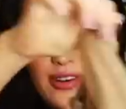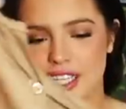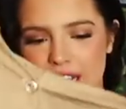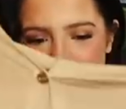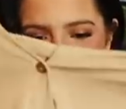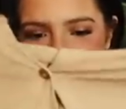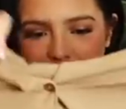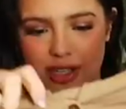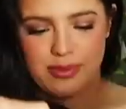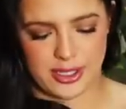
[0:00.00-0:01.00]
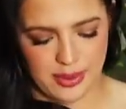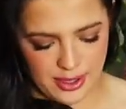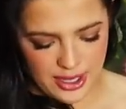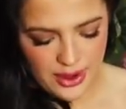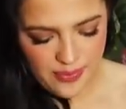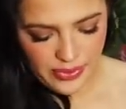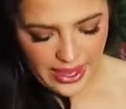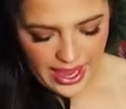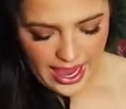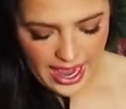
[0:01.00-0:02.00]
which I think is super, super cute.
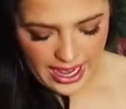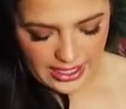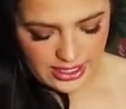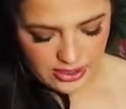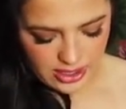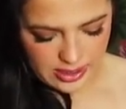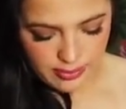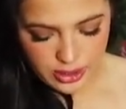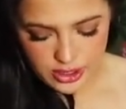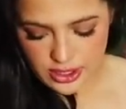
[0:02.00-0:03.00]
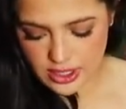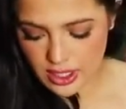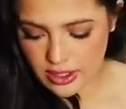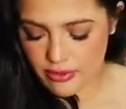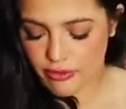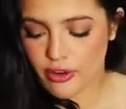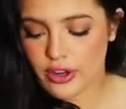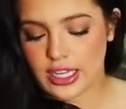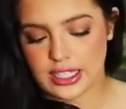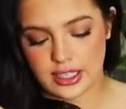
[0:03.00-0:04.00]
And it's got these buttons along the
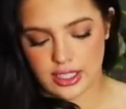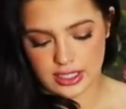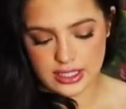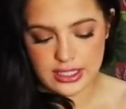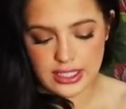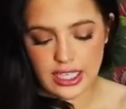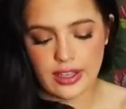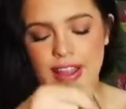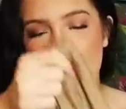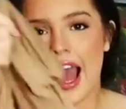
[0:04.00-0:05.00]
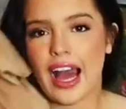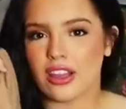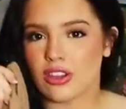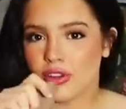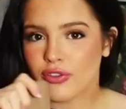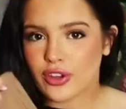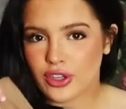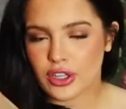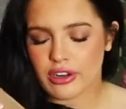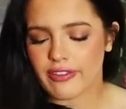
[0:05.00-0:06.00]
front. It's long sleeve. I love the
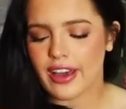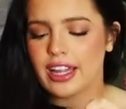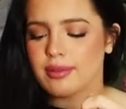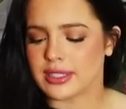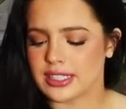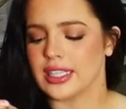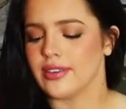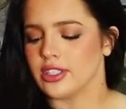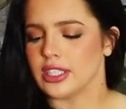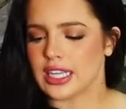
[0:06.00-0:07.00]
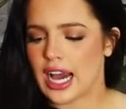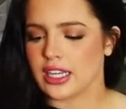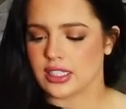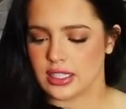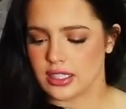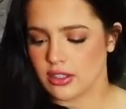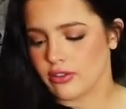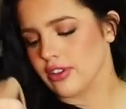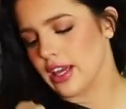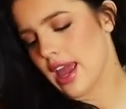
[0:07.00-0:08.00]
colour of it, and the material is actually
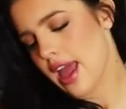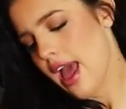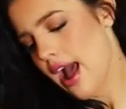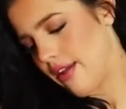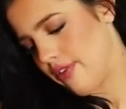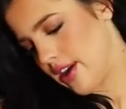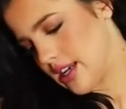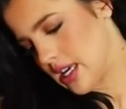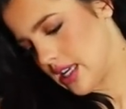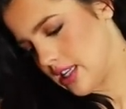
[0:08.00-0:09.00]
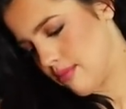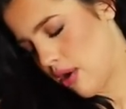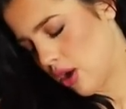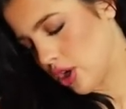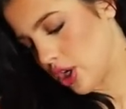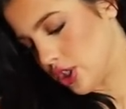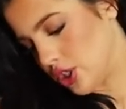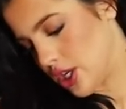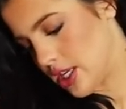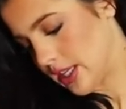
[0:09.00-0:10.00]
lovely. And this is the mocha
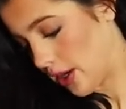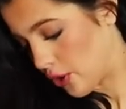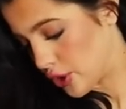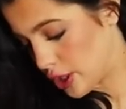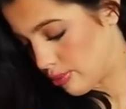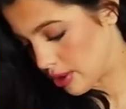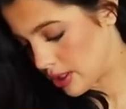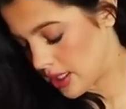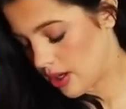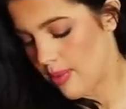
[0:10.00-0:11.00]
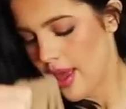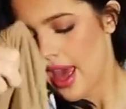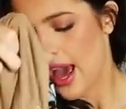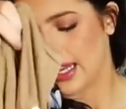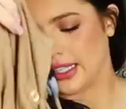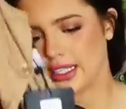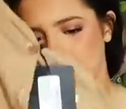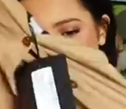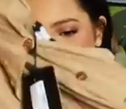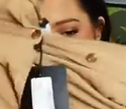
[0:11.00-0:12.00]
jersey hooded button up, and it's in a
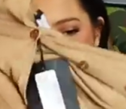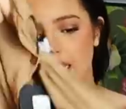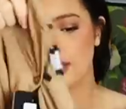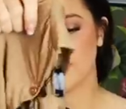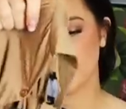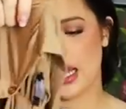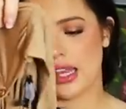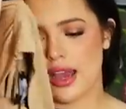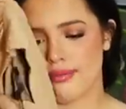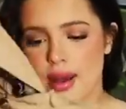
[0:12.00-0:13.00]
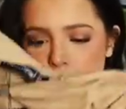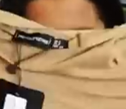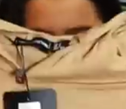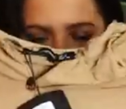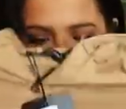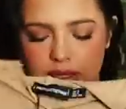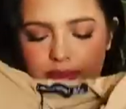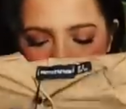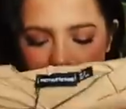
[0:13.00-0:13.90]
size 6 because I like my bodysuits to be